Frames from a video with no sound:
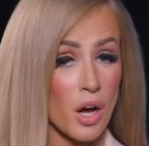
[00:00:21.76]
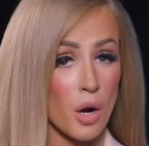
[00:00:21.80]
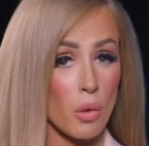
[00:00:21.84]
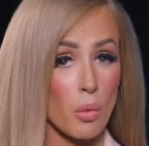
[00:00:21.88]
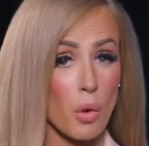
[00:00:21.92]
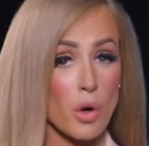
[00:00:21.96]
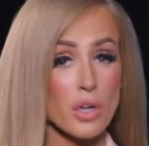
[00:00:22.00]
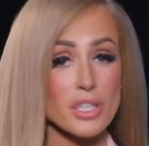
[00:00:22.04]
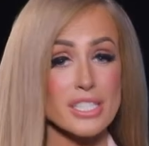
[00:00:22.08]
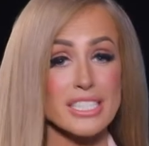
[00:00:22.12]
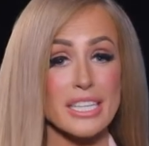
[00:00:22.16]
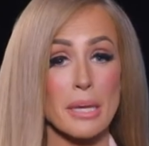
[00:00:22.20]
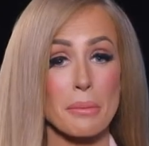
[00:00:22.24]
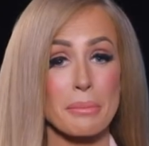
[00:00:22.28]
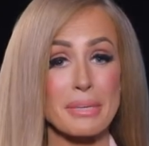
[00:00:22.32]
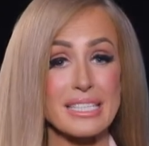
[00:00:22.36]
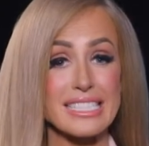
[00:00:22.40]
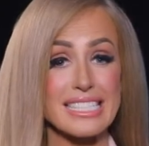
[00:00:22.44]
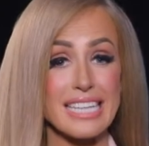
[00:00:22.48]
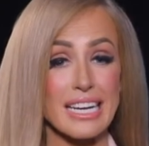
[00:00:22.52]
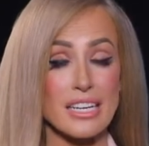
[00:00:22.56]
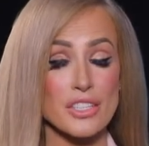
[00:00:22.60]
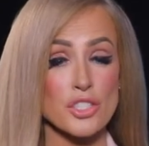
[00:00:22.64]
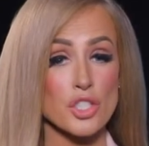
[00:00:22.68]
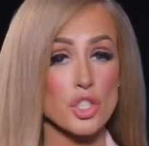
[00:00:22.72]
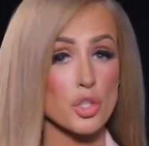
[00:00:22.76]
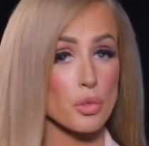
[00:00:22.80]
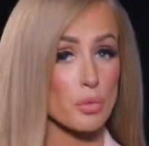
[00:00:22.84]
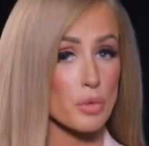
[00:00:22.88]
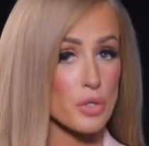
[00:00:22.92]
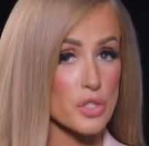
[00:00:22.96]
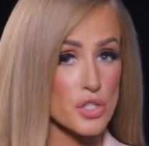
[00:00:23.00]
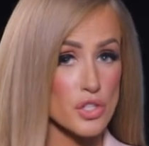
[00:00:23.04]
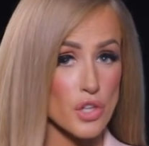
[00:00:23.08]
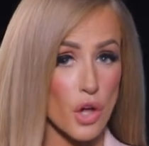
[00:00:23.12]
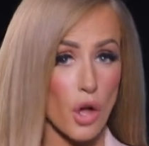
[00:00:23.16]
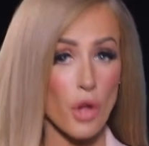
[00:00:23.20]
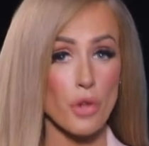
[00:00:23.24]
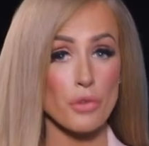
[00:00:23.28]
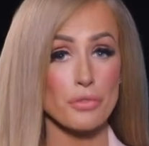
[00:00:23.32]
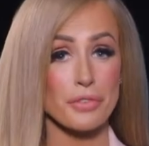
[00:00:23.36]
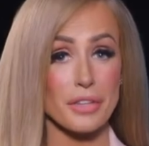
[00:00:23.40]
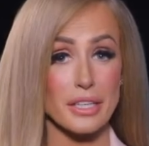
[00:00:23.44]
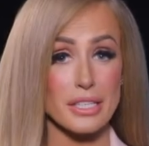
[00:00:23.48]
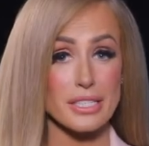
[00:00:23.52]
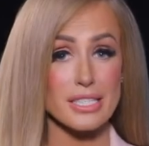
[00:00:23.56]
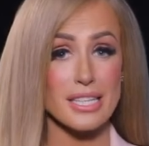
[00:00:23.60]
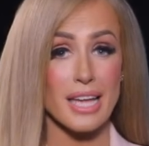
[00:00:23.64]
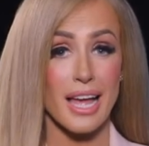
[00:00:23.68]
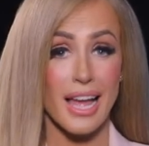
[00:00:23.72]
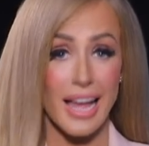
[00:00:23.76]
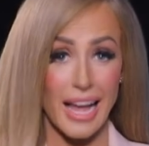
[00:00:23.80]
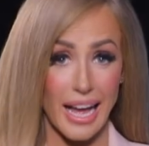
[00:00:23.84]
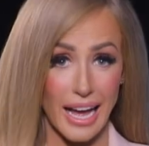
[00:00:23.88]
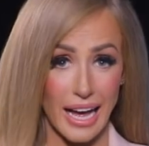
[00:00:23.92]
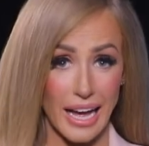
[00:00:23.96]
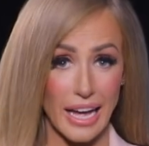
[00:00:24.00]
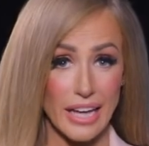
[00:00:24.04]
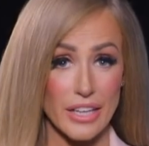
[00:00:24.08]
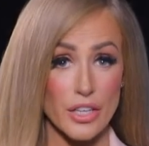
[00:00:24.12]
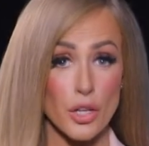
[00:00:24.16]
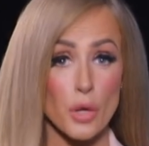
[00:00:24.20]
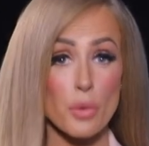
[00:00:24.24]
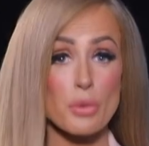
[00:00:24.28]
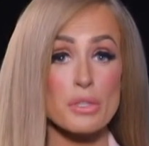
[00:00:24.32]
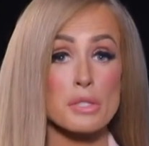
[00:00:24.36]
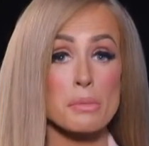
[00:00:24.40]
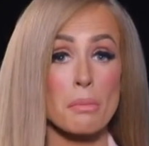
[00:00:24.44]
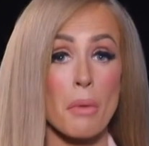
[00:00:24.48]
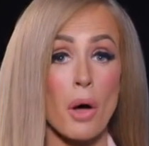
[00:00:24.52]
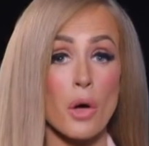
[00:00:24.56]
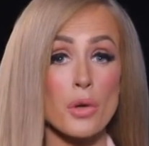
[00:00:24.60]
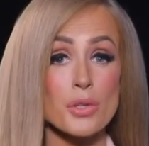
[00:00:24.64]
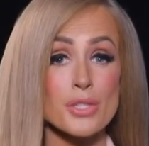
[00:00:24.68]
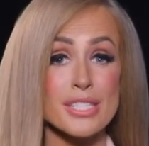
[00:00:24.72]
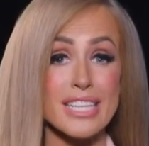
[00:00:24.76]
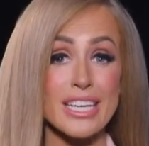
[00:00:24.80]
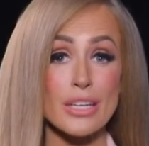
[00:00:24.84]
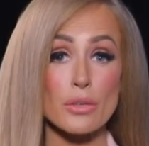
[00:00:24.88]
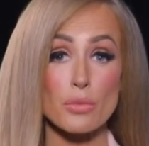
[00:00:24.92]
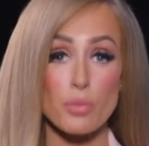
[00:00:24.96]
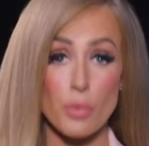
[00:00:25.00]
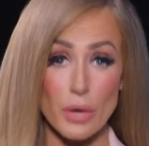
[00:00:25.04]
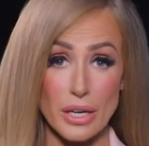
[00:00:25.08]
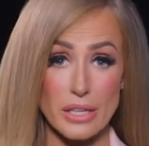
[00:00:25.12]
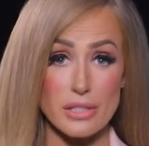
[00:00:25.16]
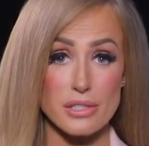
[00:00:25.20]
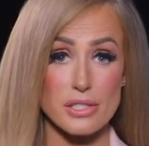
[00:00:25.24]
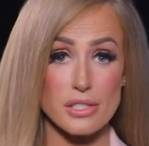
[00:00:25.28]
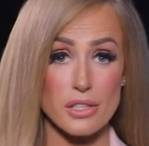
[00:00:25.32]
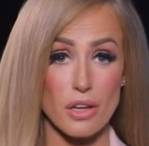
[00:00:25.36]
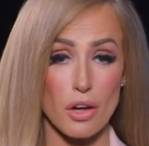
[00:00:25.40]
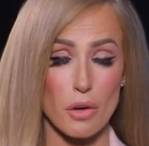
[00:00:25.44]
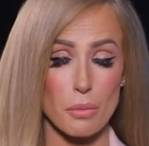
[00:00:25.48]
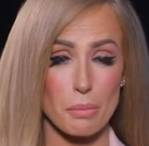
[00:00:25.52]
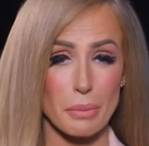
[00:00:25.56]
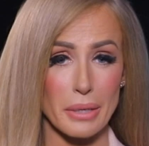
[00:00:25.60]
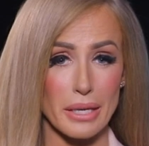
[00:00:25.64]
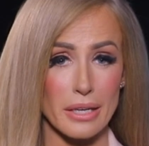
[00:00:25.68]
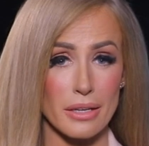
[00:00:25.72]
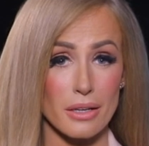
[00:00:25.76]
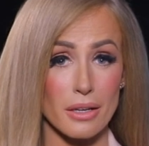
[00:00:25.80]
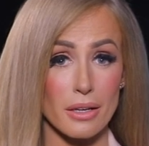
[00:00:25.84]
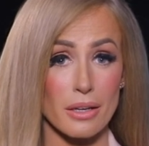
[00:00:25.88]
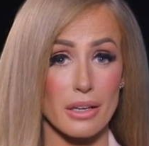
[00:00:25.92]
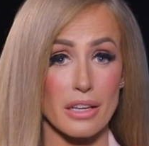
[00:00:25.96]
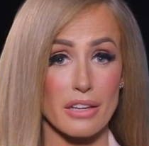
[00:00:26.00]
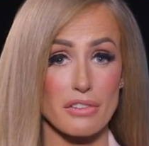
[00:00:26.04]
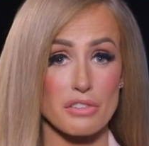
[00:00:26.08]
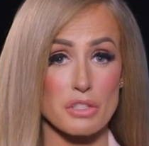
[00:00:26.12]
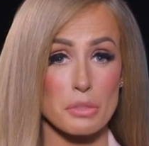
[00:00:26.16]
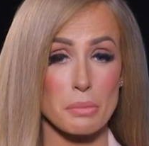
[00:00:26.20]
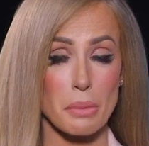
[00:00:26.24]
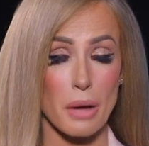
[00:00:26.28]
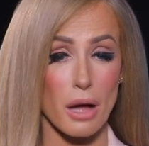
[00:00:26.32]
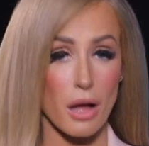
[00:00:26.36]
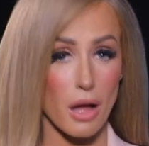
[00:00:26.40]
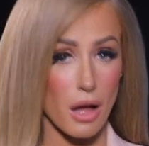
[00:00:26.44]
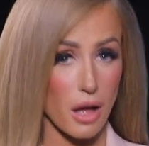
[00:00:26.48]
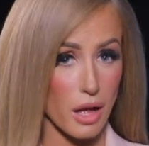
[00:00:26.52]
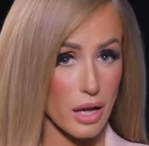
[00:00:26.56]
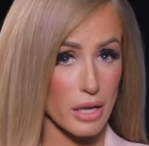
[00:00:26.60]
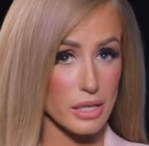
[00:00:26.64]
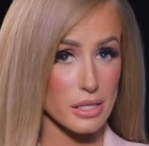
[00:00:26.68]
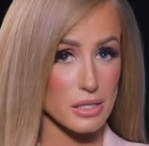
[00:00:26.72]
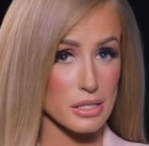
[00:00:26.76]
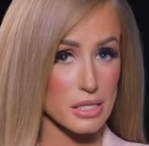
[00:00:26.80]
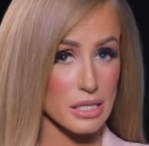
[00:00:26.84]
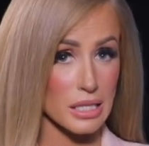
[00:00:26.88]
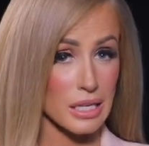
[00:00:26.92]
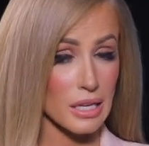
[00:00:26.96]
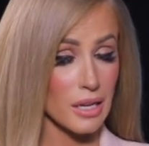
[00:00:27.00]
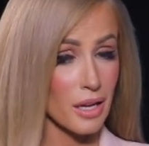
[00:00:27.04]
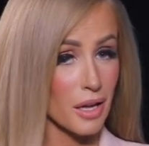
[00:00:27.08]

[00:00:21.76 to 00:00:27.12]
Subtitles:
what can be done to resolve it, and who is most at risk of being left behind.